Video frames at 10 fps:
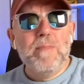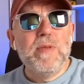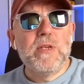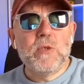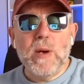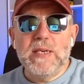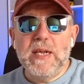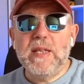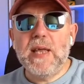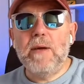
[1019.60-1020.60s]
But the
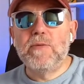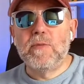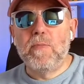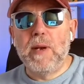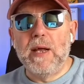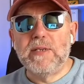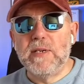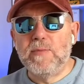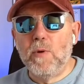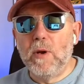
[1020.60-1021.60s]
twenty thousand plus,
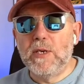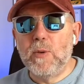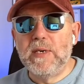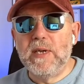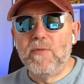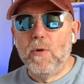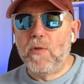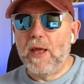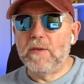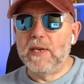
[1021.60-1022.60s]
and it's more like twenty-four
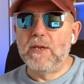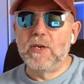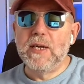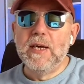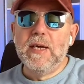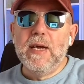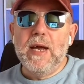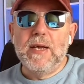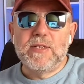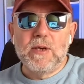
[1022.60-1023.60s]
thousand actually,
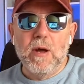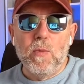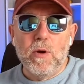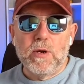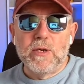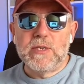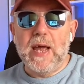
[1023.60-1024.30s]
uh, site workers